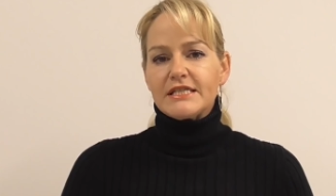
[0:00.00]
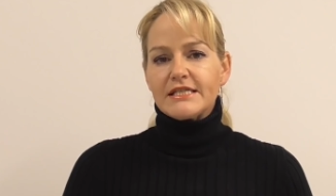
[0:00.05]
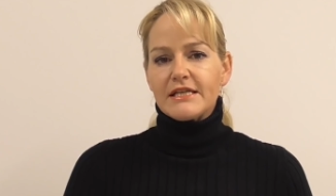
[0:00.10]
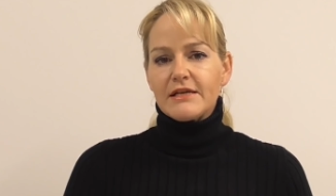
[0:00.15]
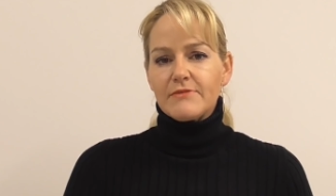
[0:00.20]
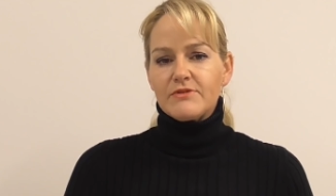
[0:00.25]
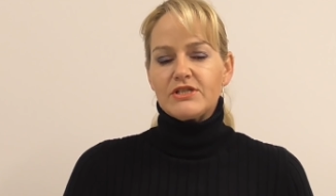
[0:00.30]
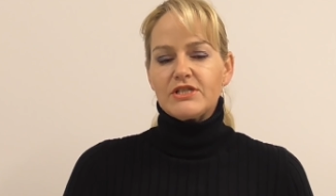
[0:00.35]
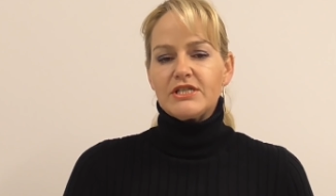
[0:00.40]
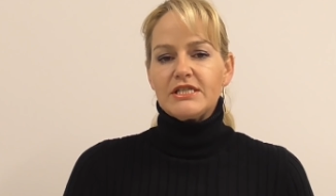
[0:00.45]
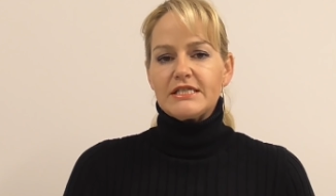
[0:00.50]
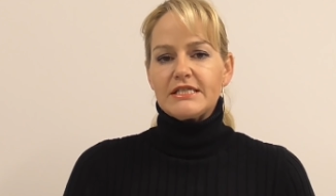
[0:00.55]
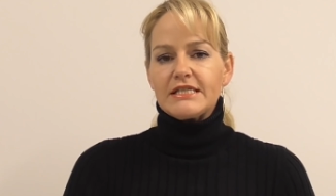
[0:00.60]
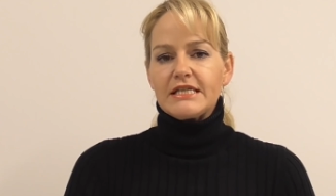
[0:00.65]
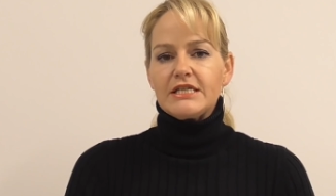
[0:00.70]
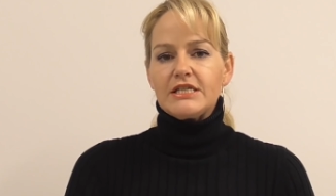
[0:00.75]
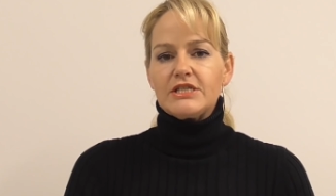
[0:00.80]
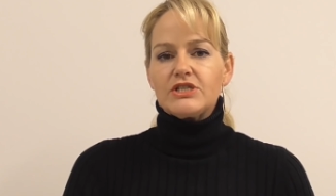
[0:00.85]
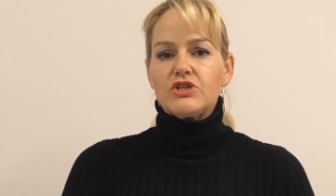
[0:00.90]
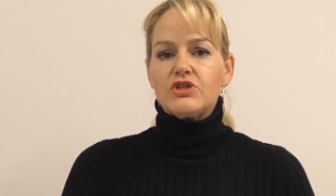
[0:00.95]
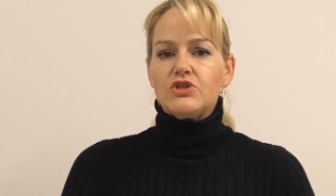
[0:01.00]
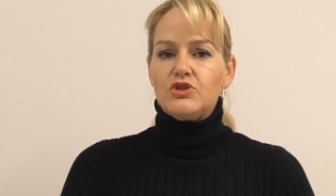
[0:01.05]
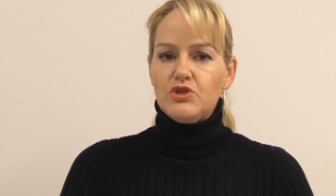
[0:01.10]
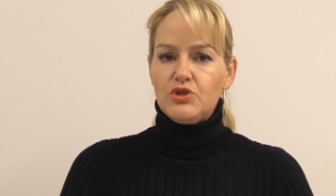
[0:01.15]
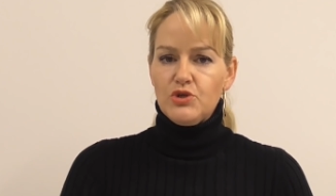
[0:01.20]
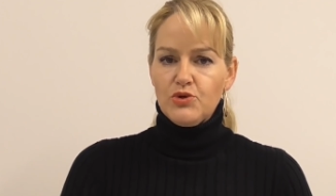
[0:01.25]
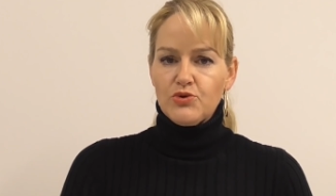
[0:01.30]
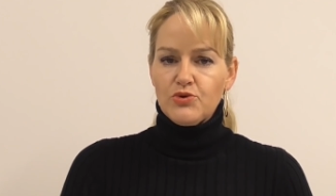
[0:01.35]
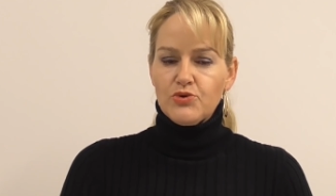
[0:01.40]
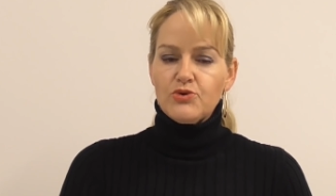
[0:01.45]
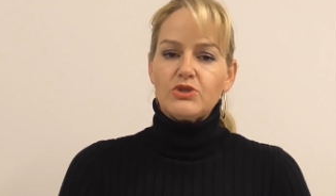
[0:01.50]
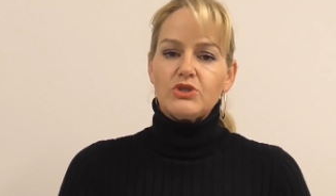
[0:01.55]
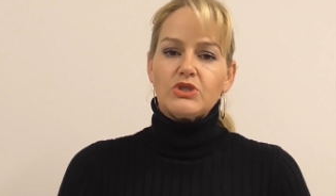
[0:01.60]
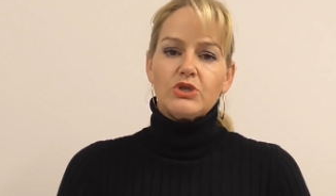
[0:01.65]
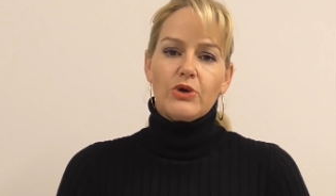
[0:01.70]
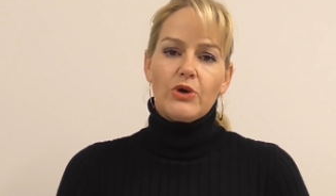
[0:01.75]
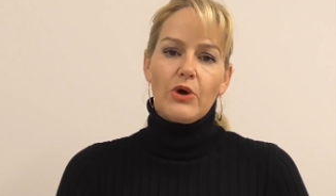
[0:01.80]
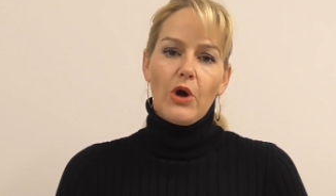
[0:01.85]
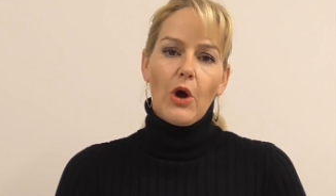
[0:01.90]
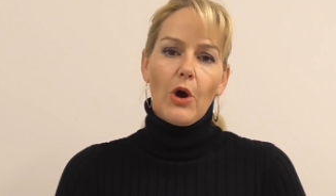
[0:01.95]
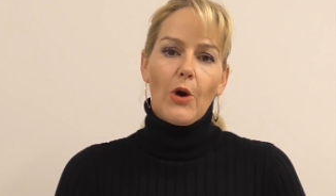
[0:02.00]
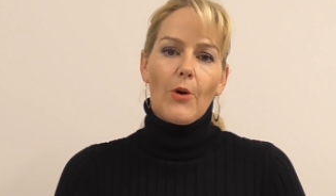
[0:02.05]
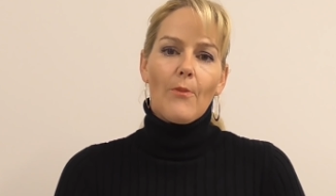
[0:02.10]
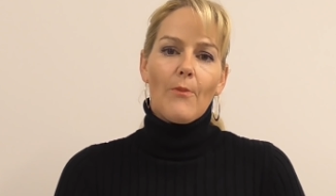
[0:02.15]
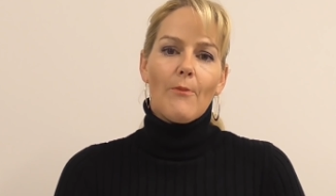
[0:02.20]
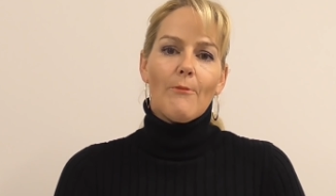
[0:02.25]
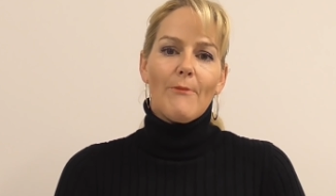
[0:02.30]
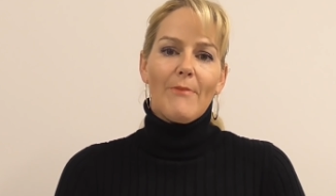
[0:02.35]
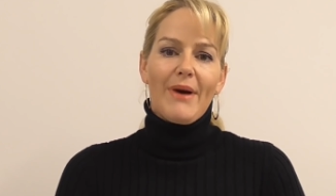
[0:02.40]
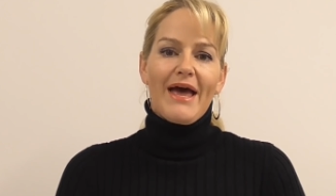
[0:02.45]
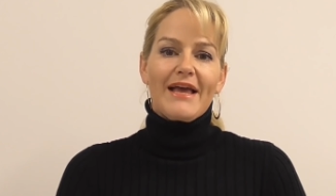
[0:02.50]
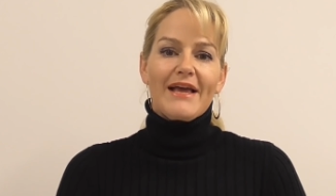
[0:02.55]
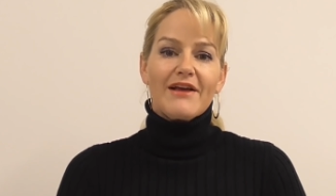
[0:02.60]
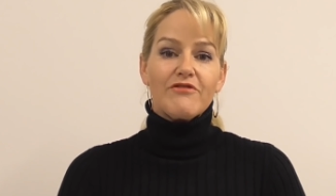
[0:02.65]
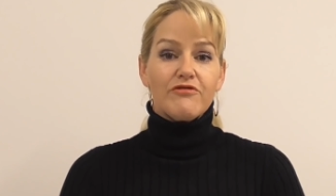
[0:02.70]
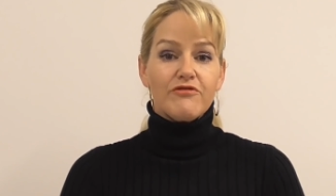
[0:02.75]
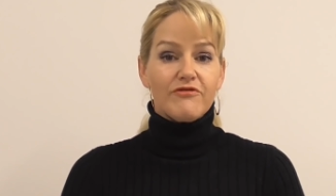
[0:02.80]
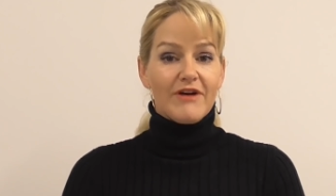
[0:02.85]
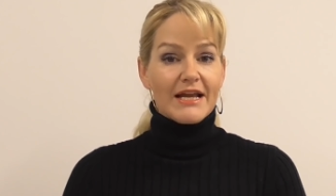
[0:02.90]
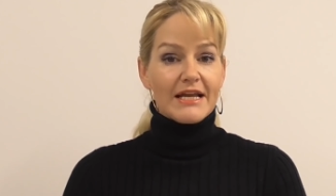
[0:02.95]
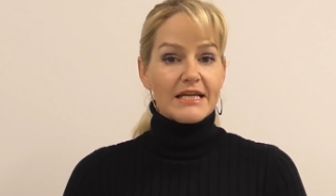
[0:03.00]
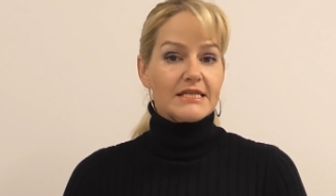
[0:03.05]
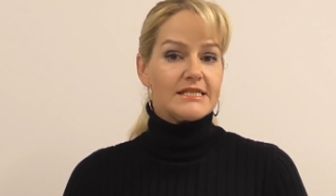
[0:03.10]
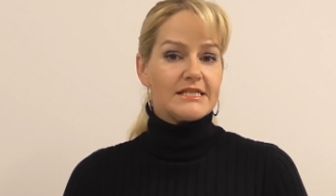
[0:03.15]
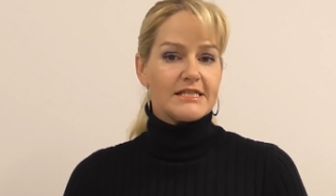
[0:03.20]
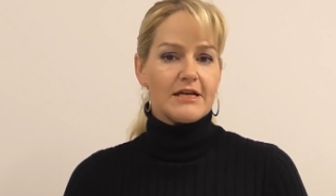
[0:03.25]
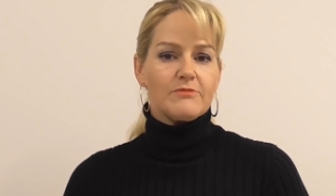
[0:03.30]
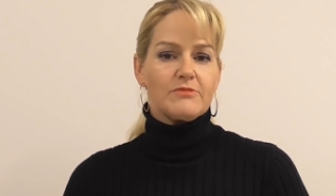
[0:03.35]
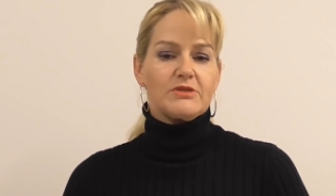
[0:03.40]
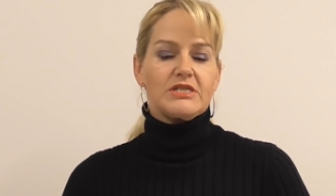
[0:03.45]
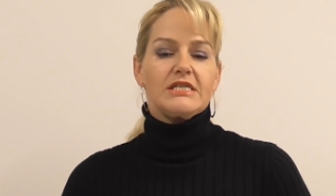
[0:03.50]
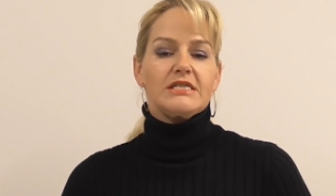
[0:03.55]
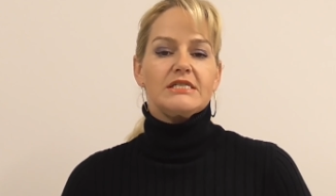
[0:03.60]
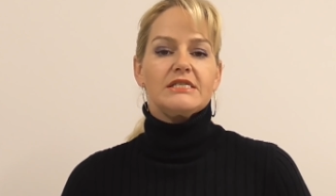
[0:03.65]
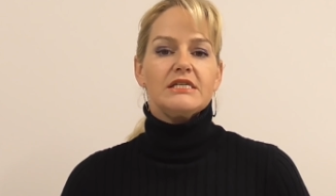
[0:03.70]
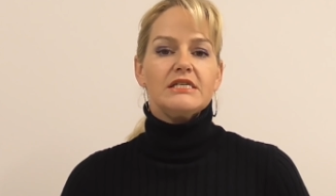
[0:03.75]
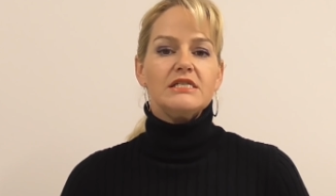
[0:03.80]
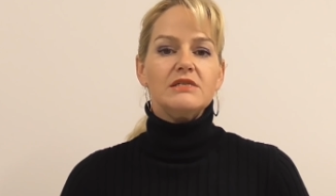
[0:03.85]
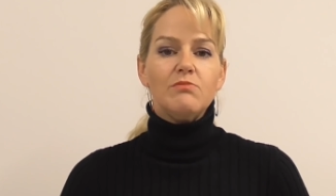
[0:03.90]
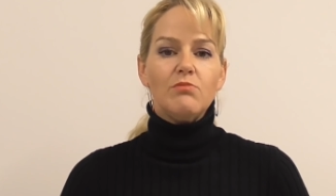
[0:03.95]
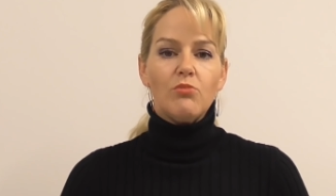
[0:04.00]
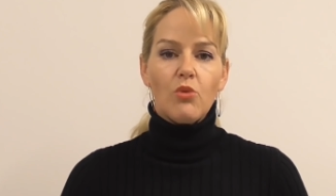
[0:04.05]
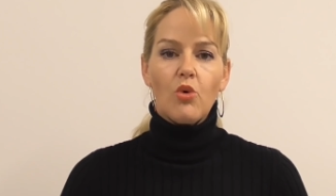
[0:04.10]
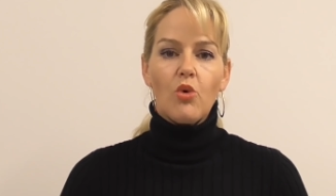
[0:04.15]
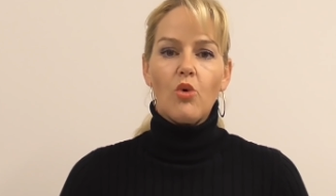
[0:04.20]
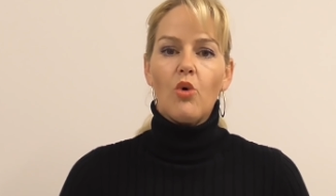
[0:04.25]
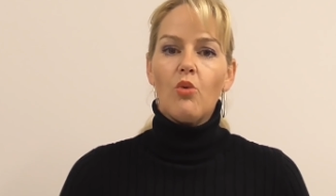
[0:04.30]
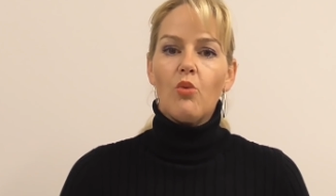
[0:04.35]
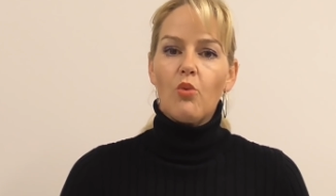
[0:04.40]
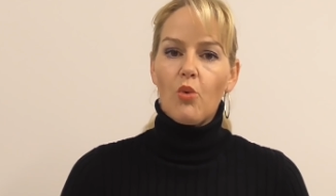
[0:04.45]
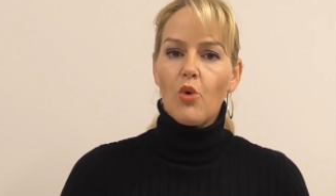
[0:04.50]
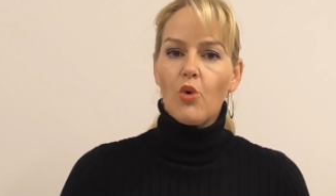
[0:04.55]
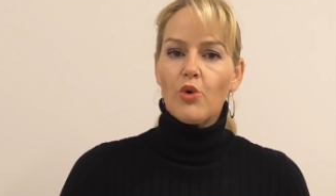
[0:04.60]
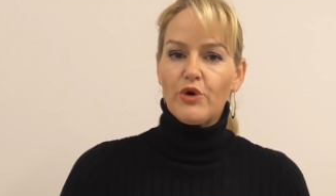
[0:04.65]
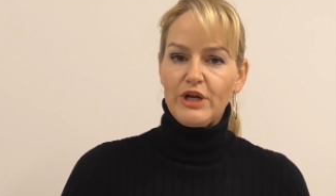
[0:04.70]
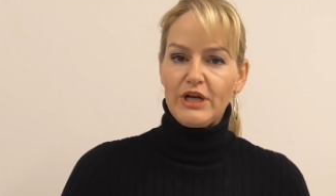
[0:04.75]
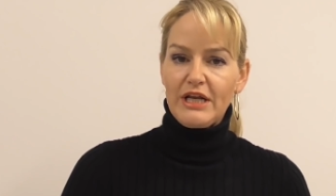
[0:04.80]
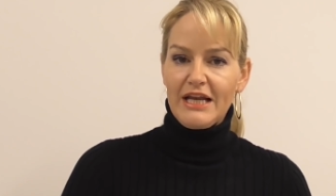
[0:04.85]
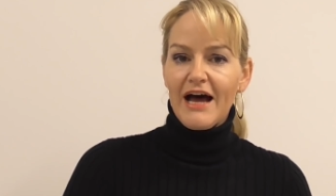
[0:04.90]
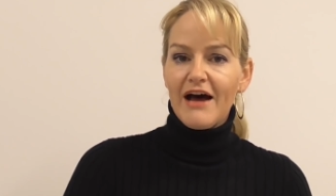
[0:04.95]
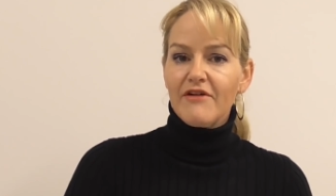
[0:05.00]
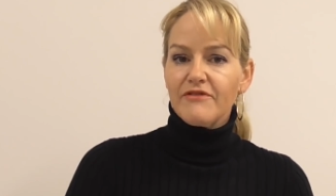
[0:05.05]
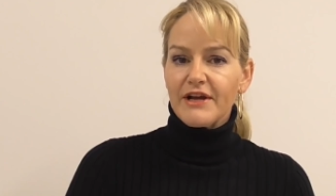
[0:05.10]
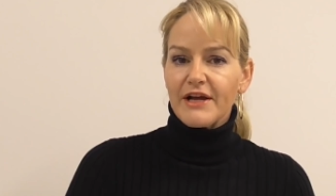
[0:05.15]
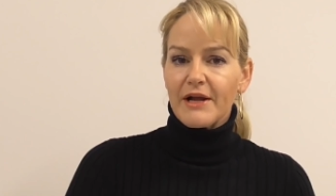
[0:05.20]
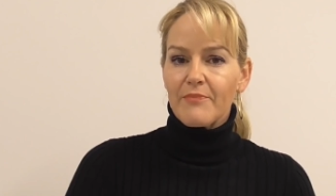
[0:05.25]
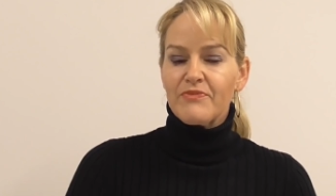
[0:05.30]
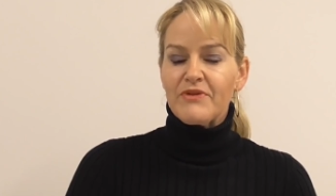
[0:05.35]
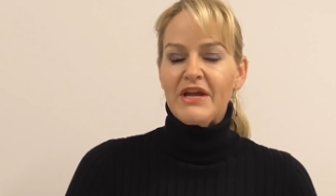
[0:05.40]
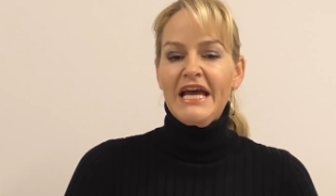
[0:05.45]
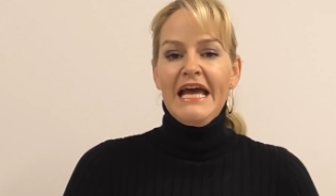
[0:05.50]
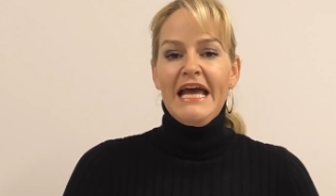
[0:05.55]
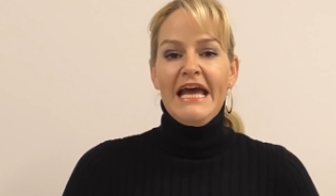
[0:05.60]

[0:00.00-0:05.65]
this substance is used to help make fatty substances more water-loving.